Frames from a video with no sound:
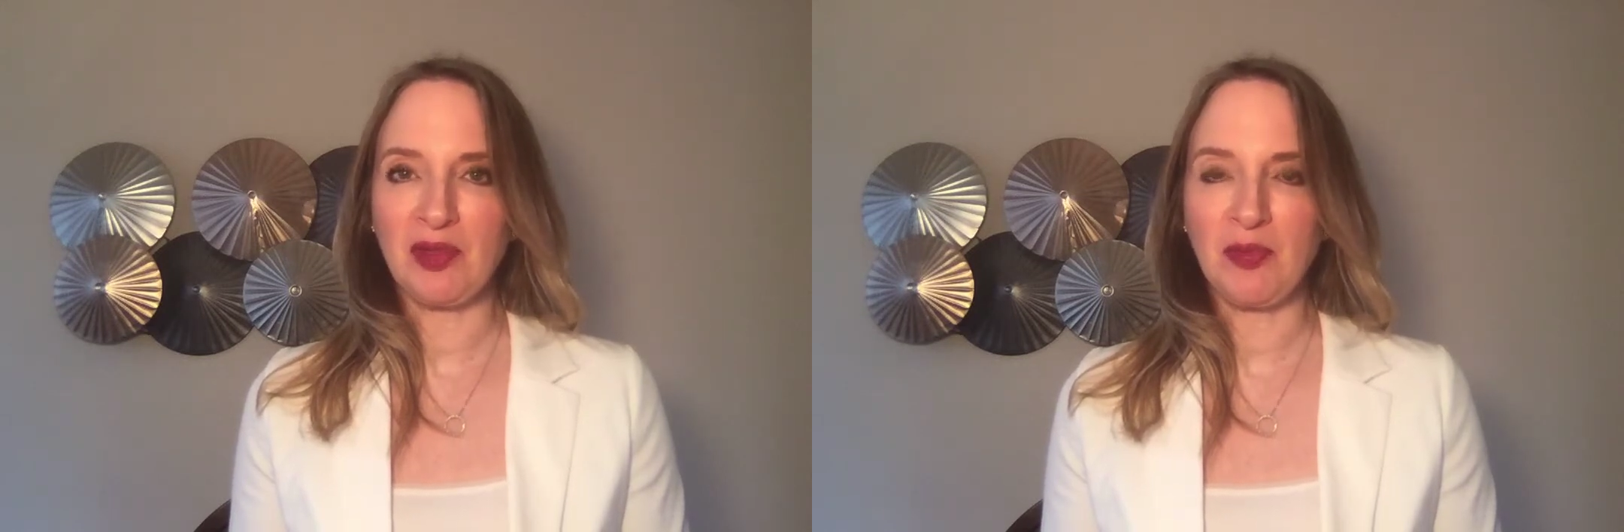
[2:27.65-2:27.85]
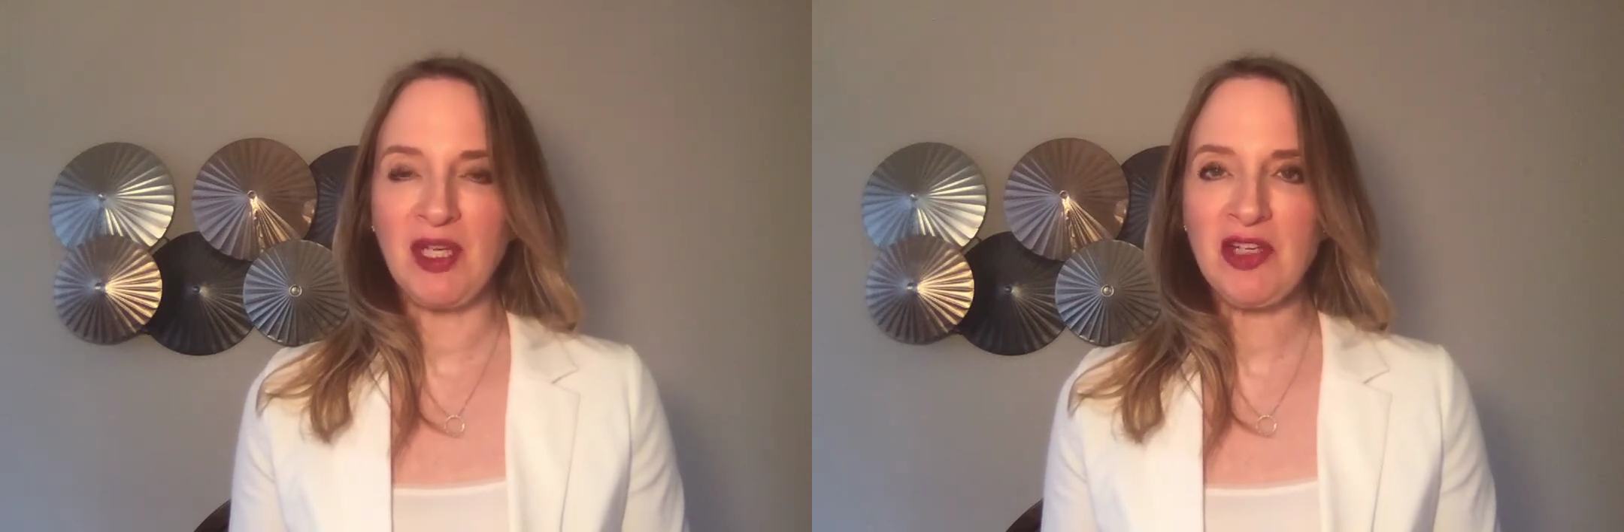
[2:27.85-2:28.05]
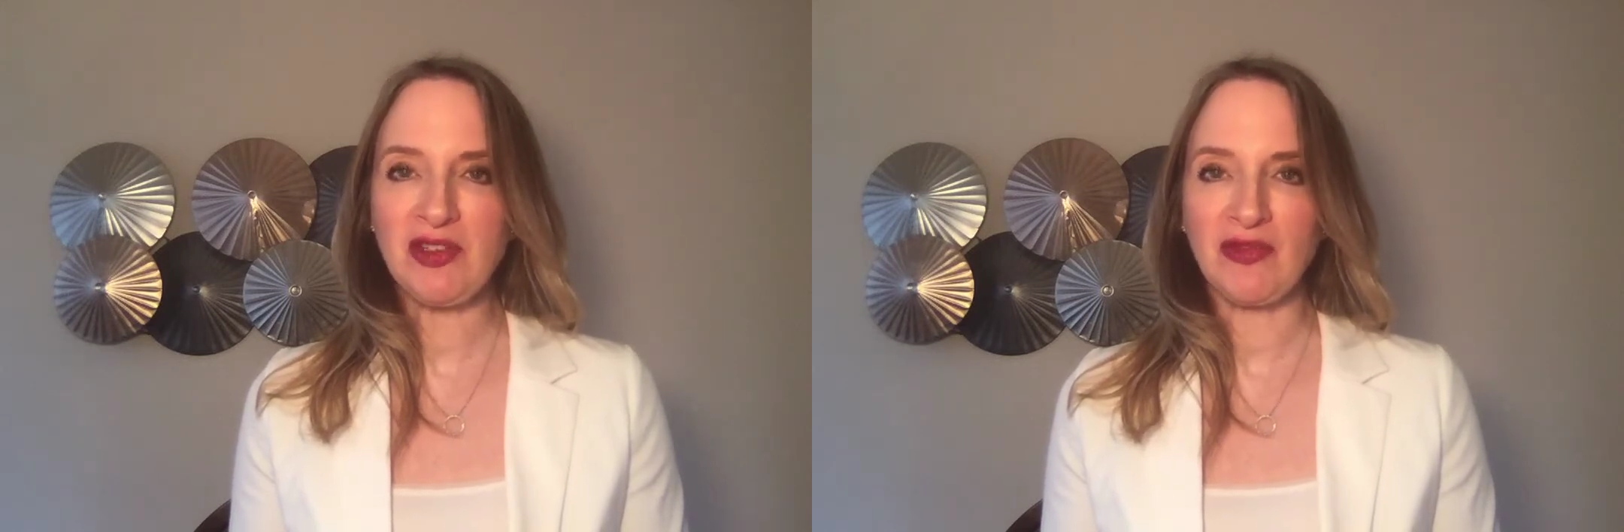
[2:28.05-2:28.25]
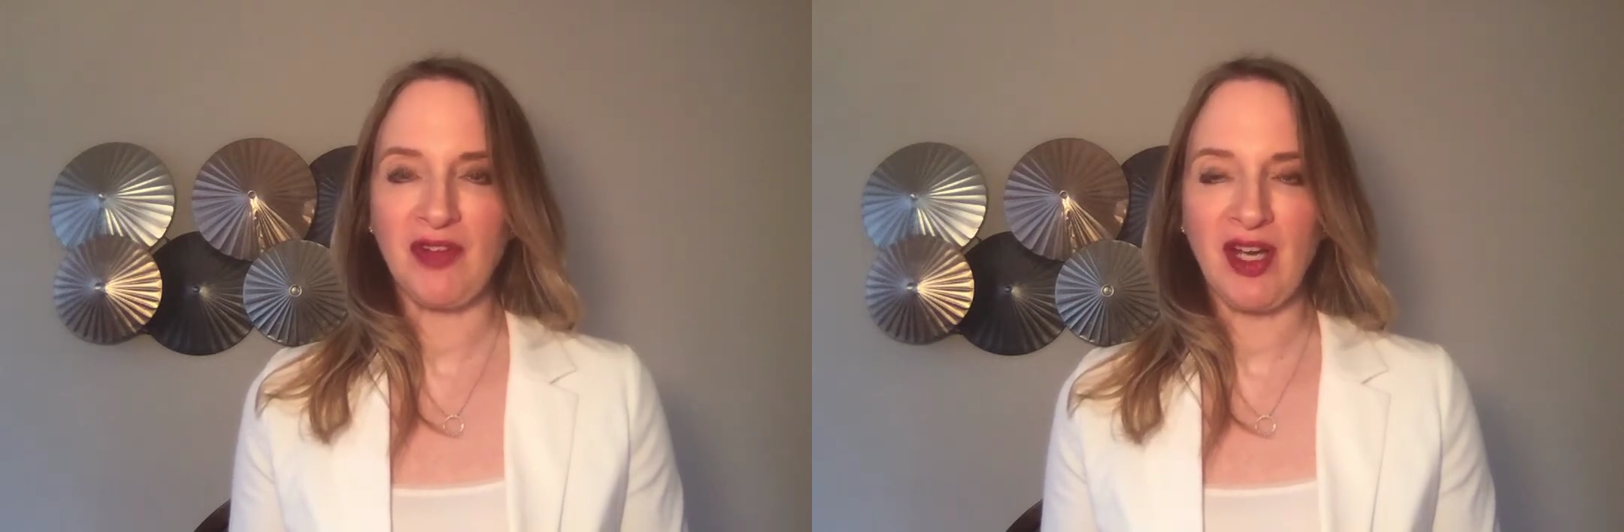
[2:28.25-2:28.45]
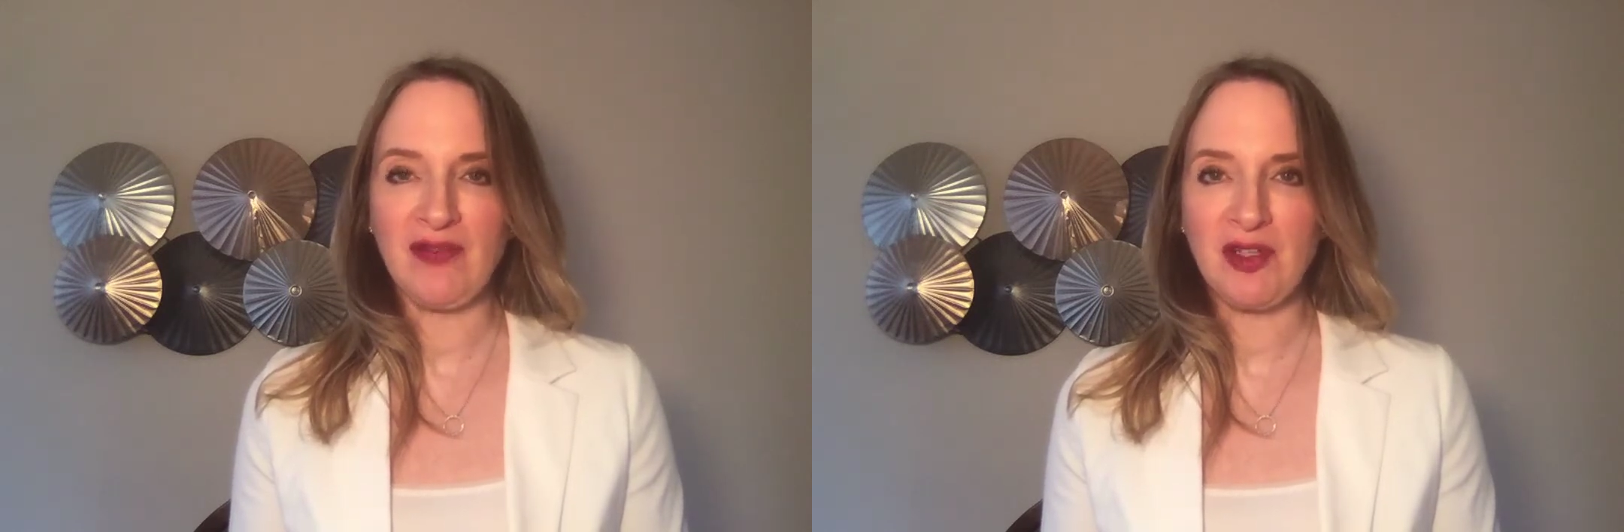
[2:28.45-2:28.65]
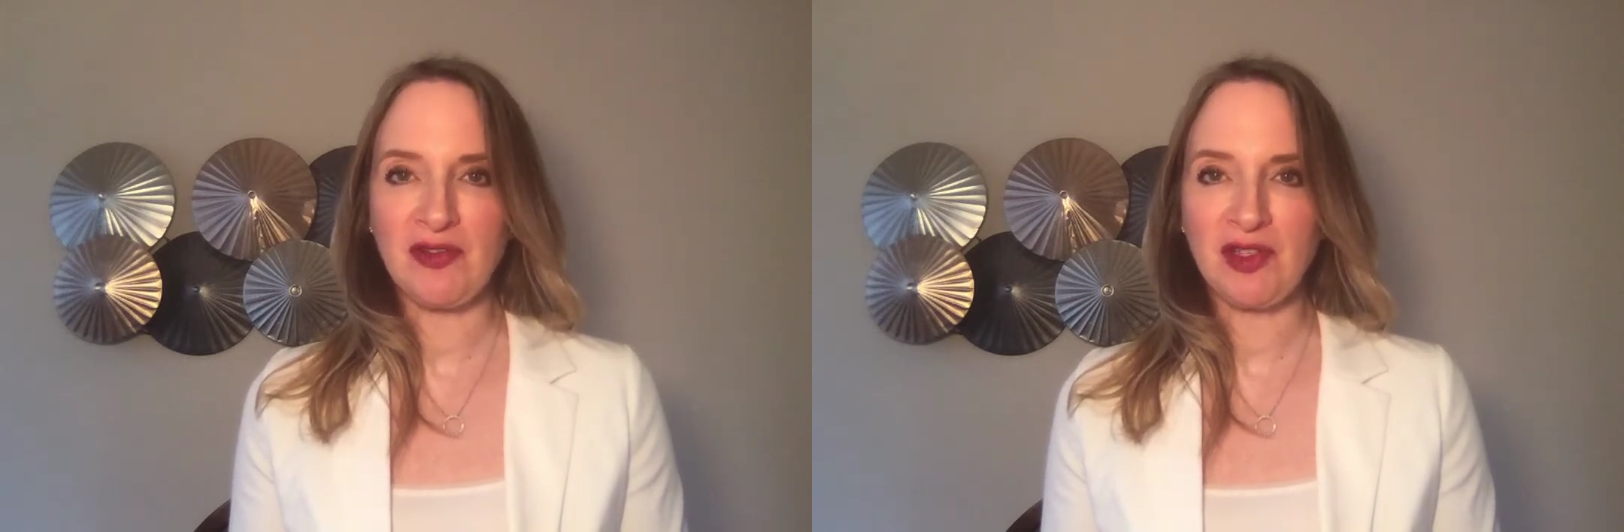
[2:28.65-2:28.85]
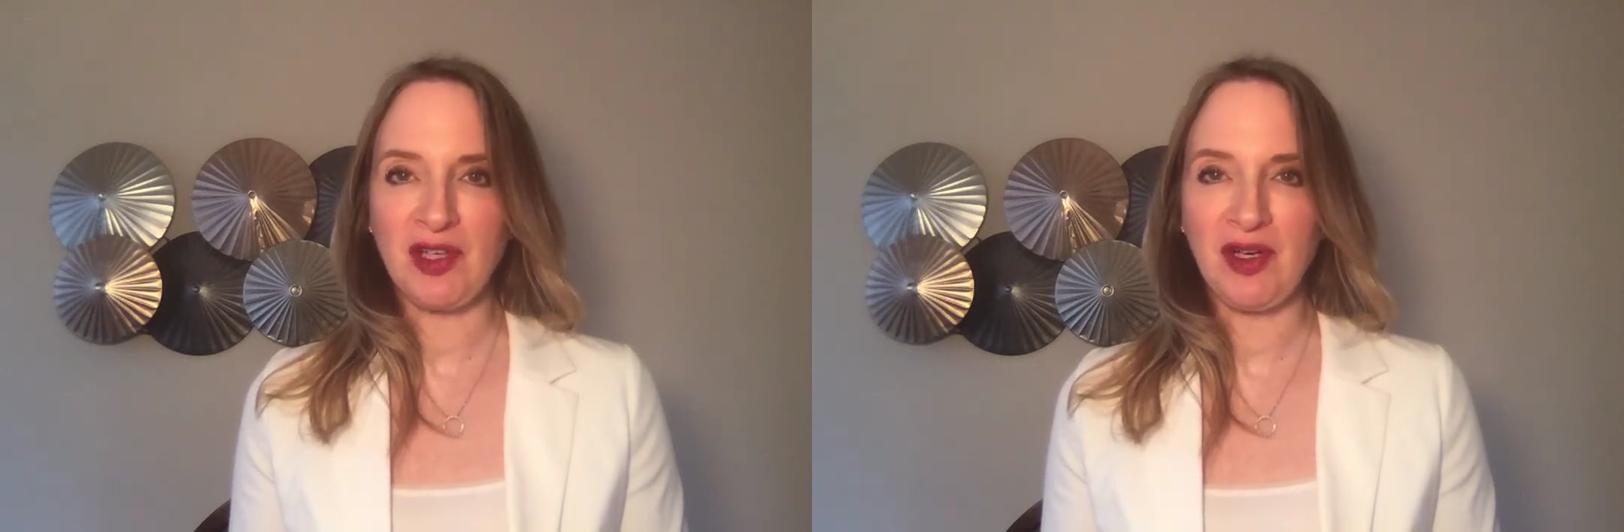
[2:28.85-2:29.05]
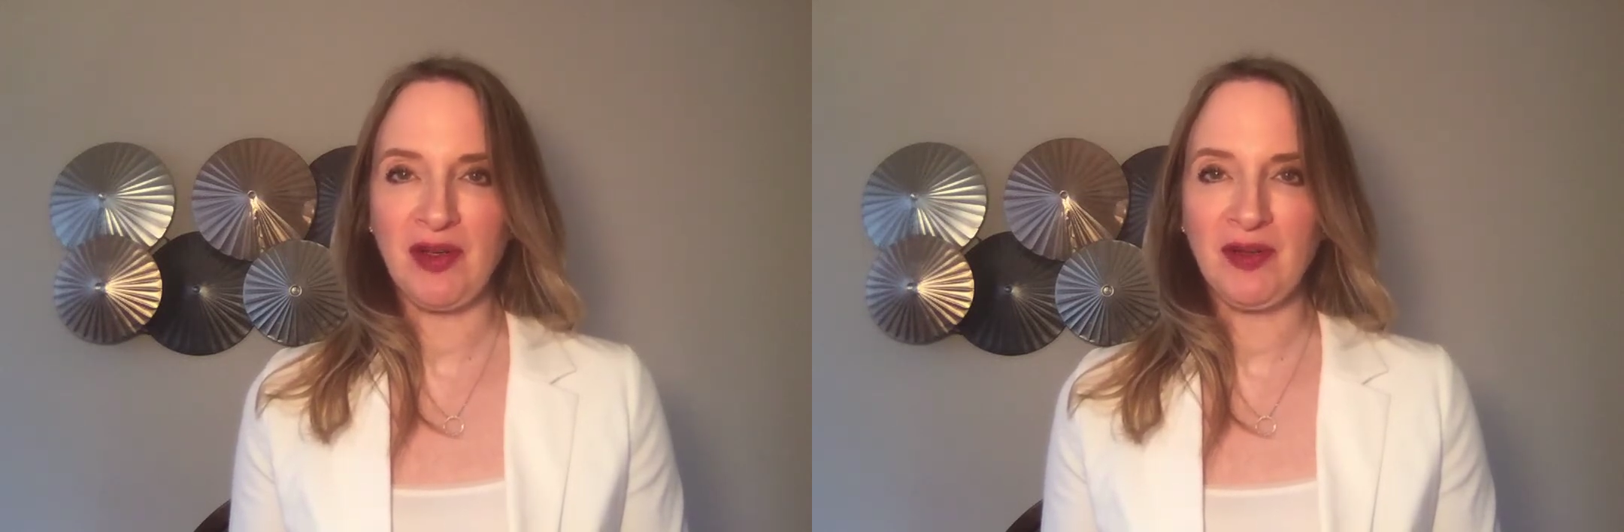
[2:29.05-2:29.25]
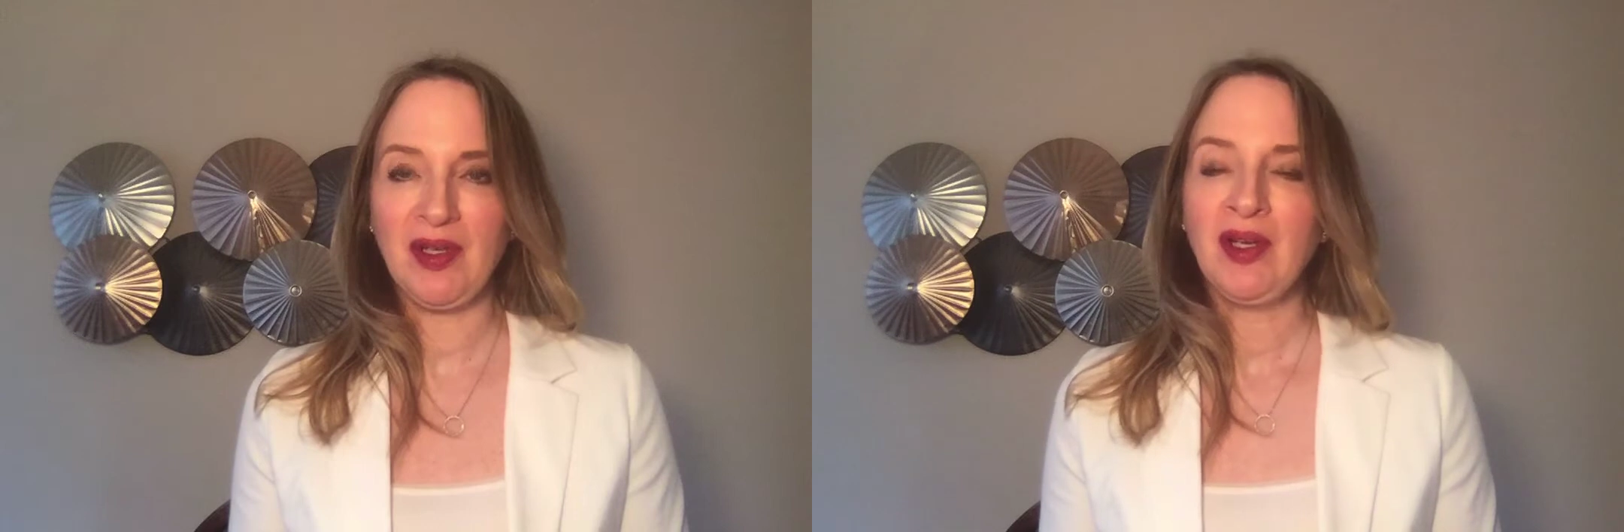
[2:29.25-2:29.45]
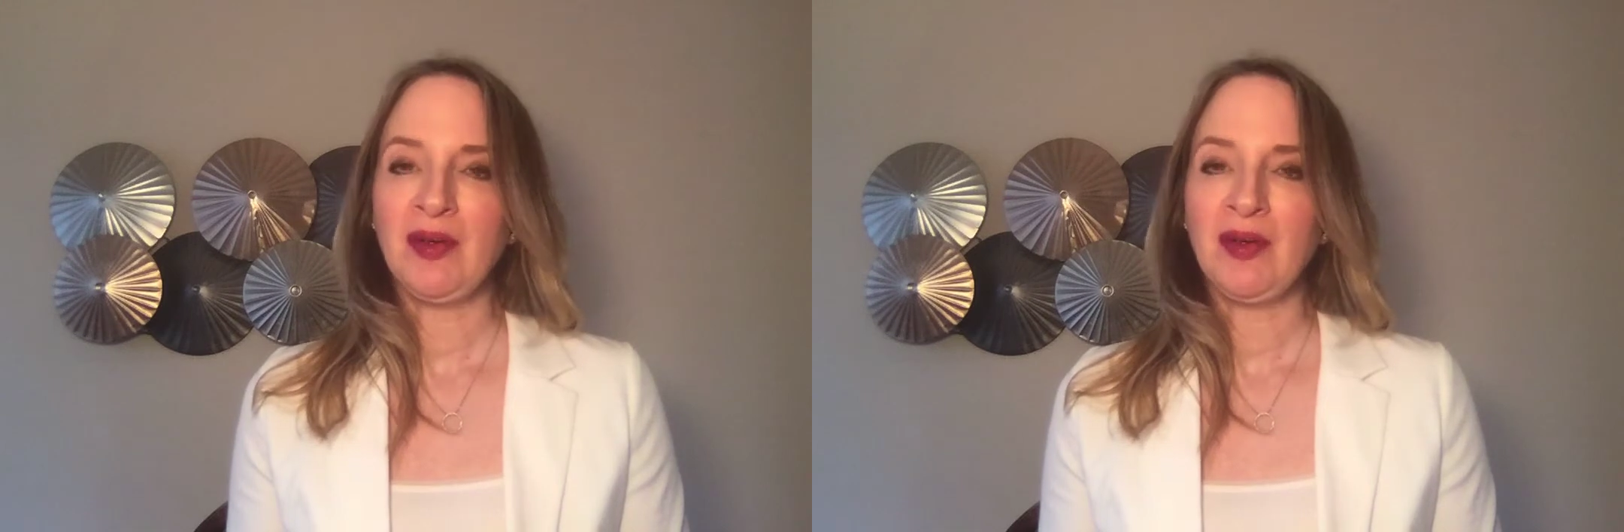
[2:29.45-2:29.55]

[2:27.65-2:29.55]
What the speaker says: Propecia 5 years ago,